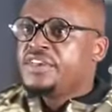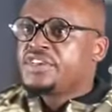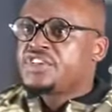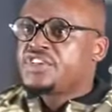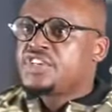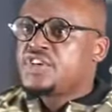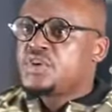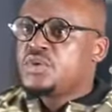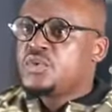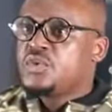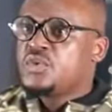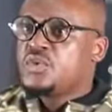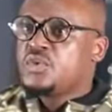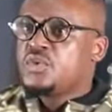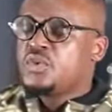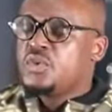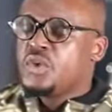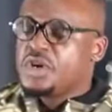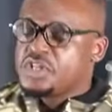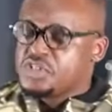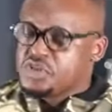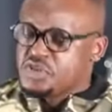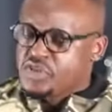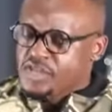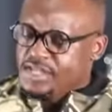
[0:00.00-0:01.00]
she
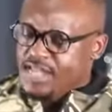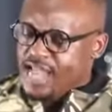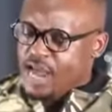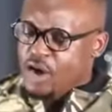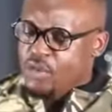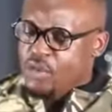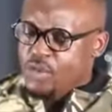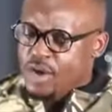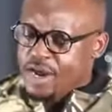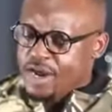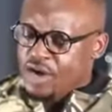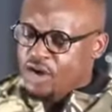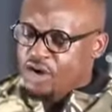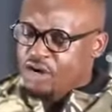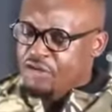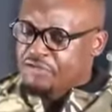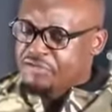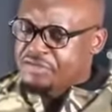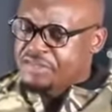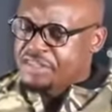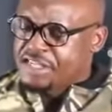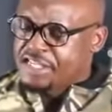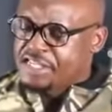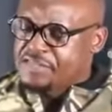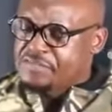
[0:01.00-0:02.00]
was not aware
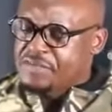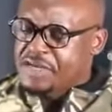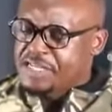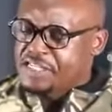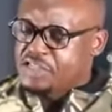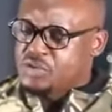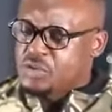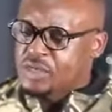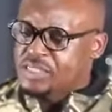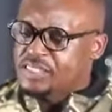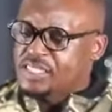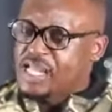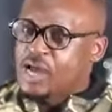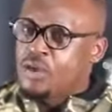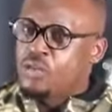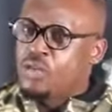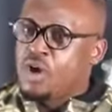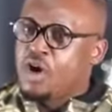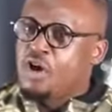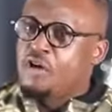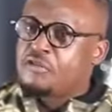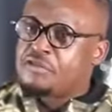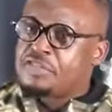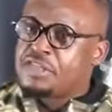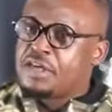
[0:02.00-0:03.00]
of this, but she was
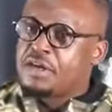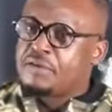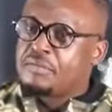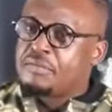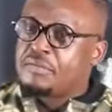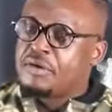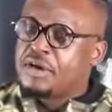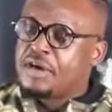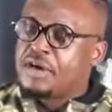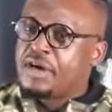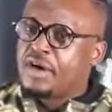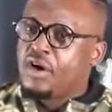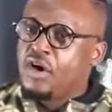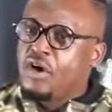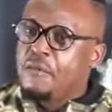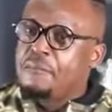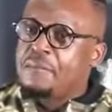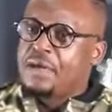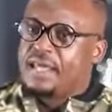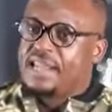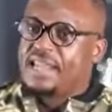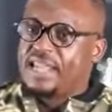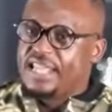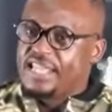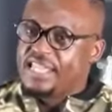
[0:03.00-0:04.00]
aware of the
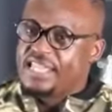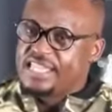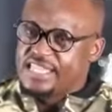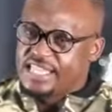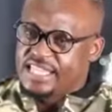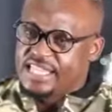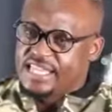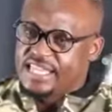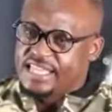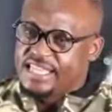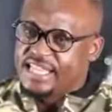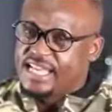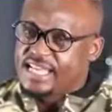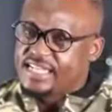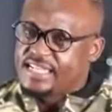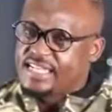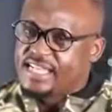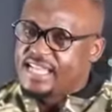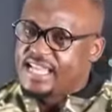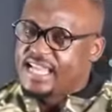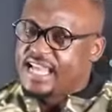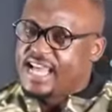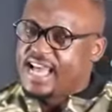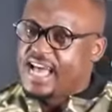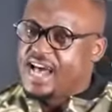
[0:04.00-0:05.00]
operation
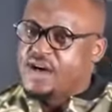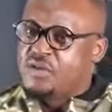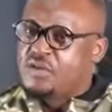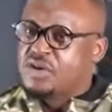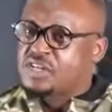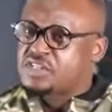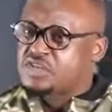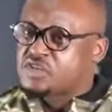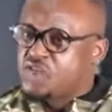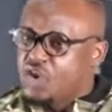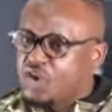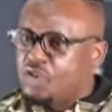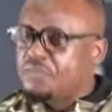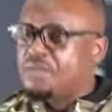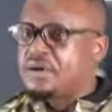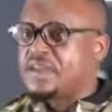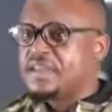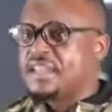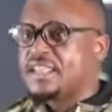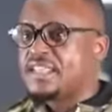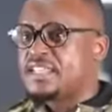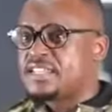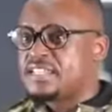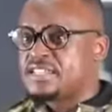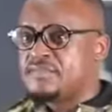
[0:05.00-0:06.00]
that I was
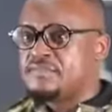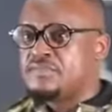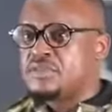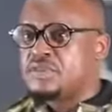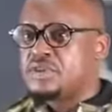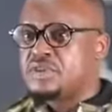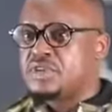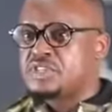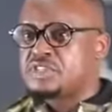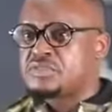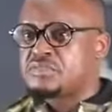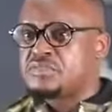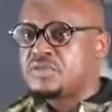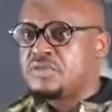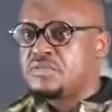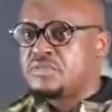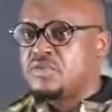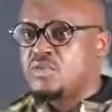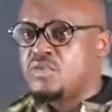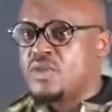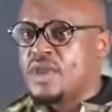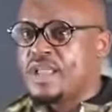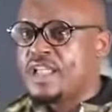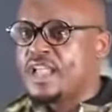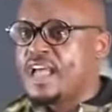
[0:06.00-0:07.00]
operating, because
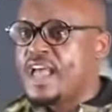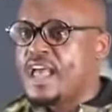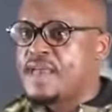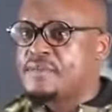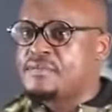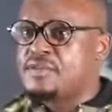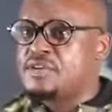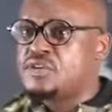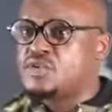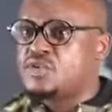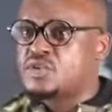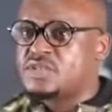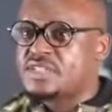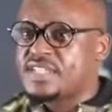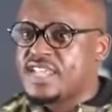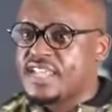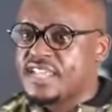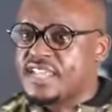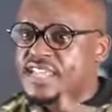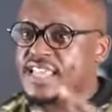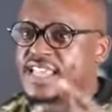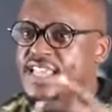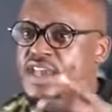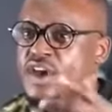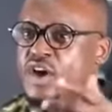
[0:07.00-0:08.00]
people were coming to
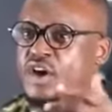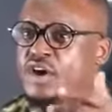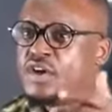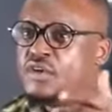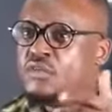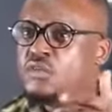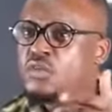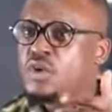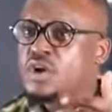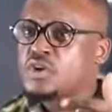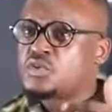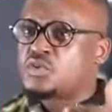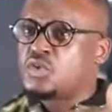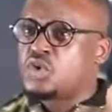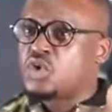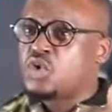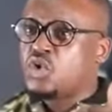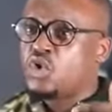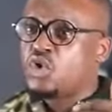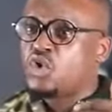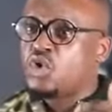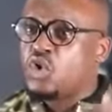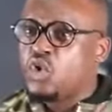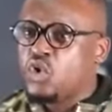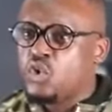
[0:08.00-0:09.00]
take what we
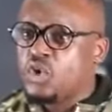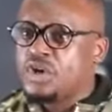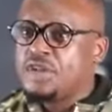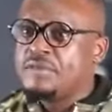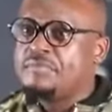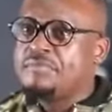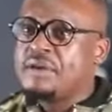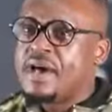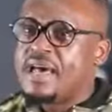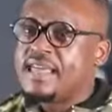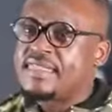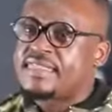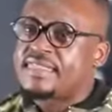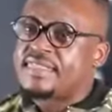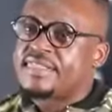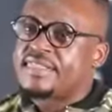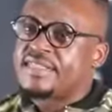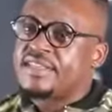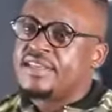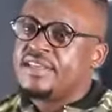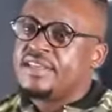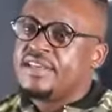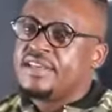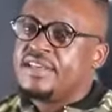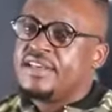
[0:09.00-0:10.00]
call a holy
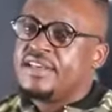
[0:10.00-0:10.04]
bath.